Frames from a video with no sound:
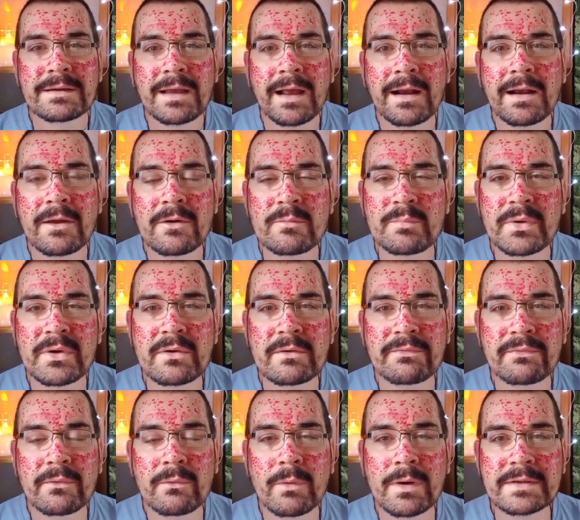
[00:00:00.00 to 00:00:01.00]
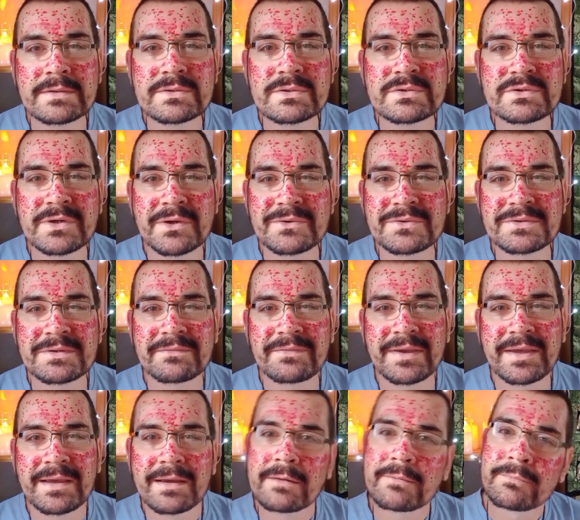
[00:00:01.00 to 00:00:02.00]
Hello beautiful ones, Joseph
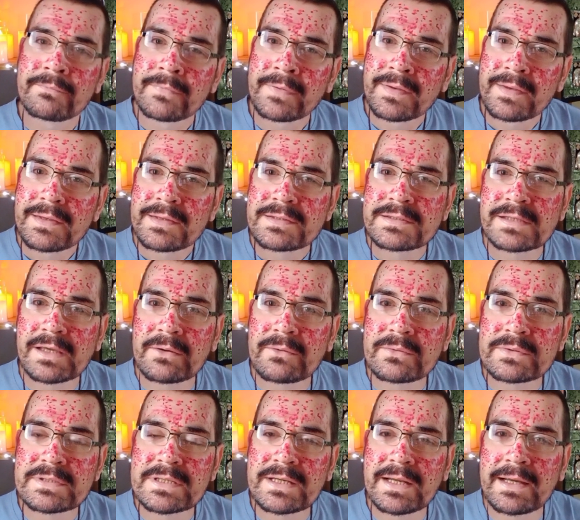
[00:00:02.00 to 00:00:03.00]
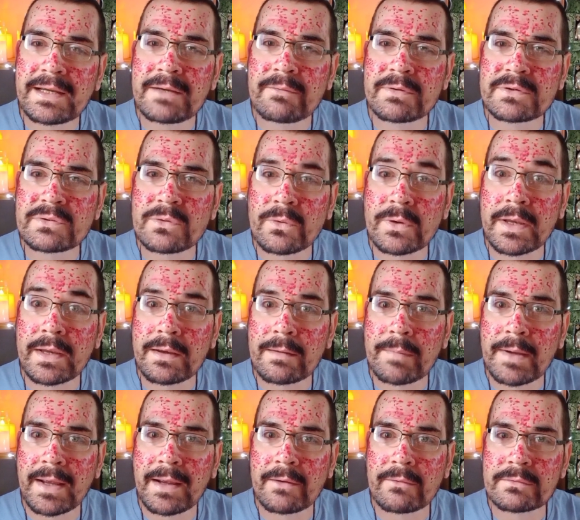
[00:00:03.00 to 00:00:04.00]
here. So today we're talking
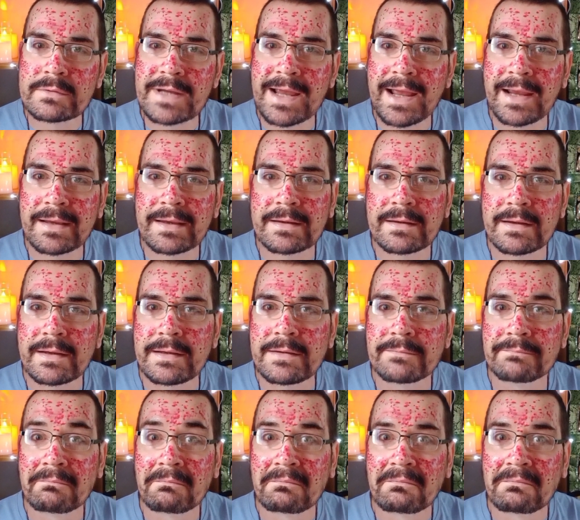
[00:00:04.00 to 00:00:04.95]
about acne.